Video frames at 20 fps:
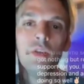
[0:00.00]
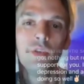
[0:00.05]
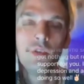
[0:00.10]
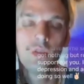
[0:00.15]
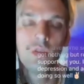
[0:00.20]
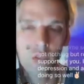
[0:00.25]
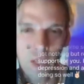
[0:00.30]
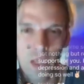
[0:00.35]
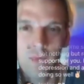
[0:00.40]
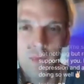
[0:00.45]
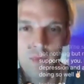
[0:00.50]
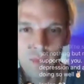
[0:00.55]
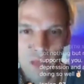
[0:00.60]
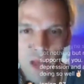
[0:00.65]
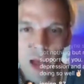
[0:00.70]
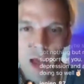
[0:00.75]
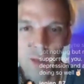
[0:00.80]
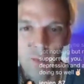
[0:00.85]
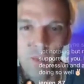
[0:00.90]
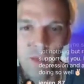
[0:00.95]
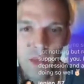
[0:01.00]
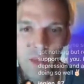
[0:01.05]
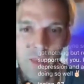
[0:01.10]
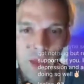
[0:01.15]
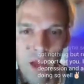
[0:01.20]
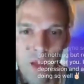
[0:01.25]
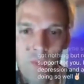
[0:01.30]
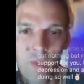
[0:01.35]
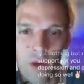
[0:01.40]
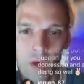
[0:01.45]
Steve Zapp did
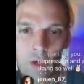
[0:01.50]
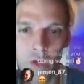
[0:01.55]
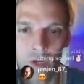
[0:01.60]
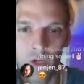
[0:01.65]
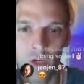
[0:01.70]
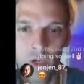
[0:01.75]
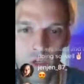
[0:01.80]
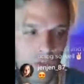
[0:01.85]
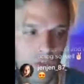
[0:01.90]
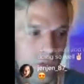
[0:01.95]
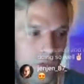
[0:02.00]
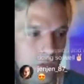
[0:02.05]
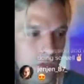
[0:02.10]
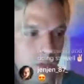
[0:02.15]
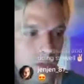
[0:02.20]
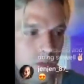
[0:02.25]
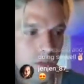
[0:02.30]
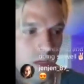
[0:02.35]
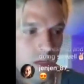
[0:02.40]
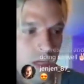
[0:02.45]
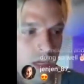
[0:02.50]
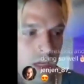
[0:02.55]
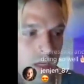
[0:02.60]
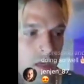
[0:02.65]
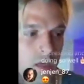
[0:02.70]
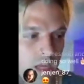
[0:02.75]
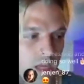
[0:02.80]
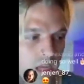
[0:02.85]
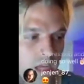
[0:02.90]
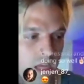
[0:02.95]
that record.
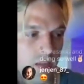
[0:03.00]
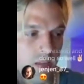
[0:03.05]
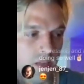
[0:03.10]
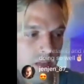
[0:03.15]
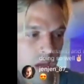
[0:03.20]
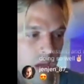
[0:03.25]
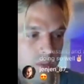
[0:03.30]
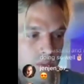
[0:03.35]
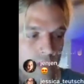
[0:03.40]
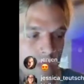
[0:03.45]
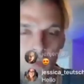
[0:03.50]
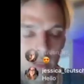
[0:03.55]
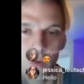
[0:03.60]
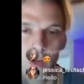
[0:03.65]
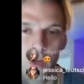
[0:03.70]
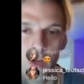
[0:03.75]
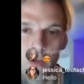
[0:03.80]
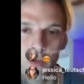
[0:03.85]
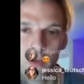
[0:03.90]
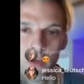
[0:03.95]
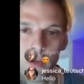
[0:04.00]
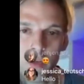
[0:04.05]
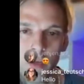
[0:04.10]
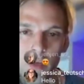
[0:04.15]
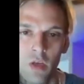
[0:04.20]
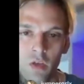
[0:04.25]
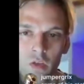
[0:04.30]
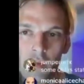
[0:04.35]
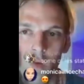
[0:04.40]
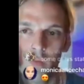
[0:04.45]
That was his record.
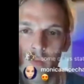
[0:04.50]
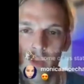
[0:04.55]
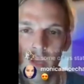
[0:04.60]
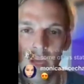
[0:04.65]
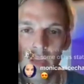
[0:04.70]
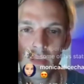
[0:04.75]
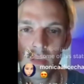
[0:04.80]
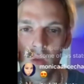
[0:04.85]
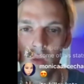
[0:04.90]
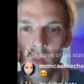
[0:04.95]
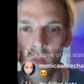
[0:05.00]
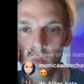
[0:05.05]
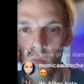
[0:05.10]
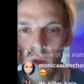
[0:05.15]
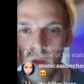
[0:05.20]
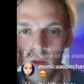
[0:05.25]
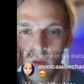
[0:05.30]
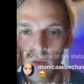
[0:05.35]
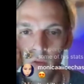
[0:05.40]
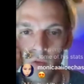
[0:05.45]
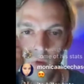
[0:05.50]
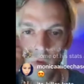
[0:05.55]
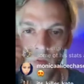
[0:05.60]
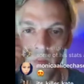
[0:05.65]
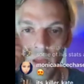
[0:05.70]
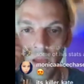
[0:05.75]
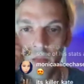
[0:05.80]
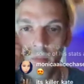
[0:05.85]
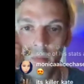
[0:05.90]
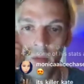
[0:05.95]
So if you guys know the record,
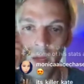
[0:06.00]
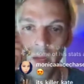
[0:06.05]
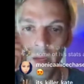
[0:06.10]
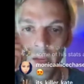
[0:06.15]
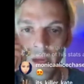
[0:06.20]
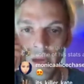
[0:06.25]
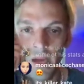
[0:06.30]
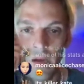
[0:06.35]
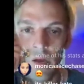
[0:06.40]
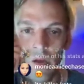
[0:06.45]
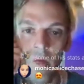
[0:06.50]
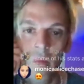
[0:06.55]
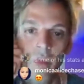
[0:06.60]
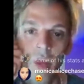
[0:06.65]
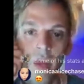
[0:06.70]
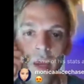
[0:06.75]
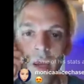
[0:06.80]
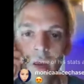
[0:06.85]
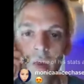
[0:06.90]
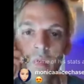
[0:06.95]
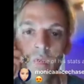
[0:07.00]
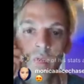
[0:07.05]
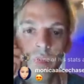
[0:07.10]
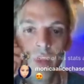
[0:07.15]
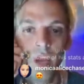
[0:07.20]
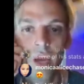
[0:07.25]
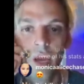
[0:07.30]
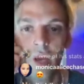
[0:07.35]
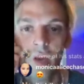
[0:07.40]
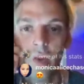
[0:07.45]
Don't Let Me Down,
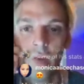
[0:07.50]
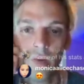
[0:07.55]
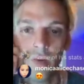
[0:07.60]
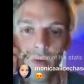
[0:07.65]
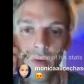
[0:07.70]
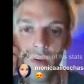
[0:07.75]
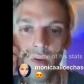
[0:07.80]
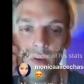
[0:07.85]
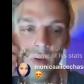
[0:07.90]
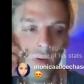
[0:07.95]
Down, Down,